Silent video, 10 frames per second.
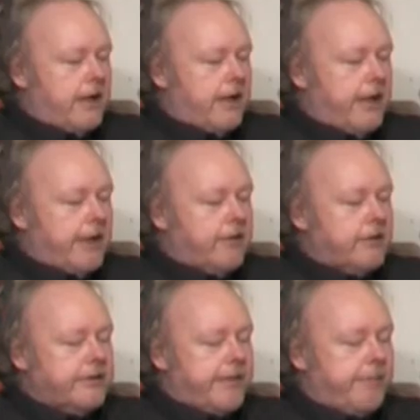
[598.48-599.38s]
It
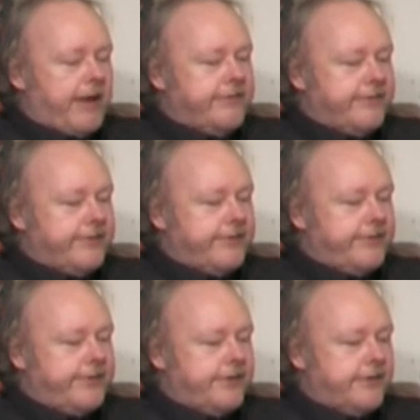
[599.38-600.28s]
all
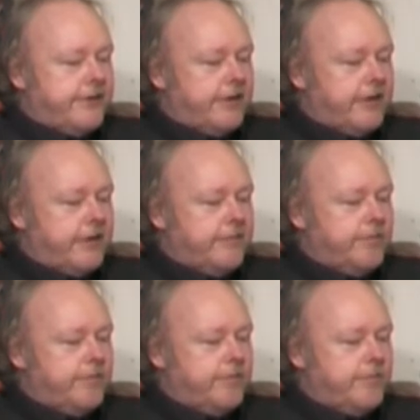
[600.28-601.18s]
depends
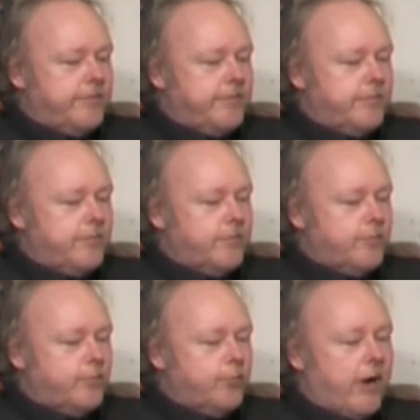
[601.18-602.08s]
on
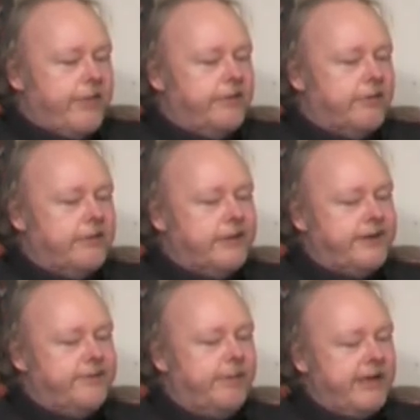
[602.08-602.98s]
whether all
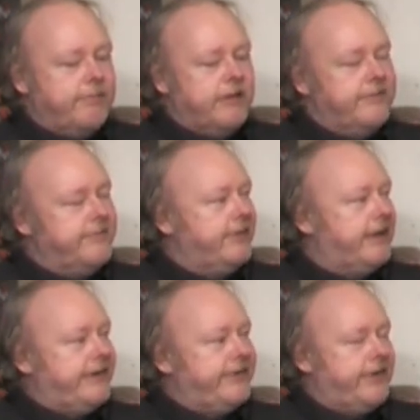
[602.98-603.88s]
these people even
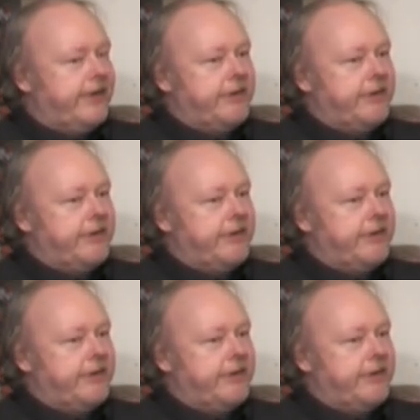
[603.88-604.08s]
like sort of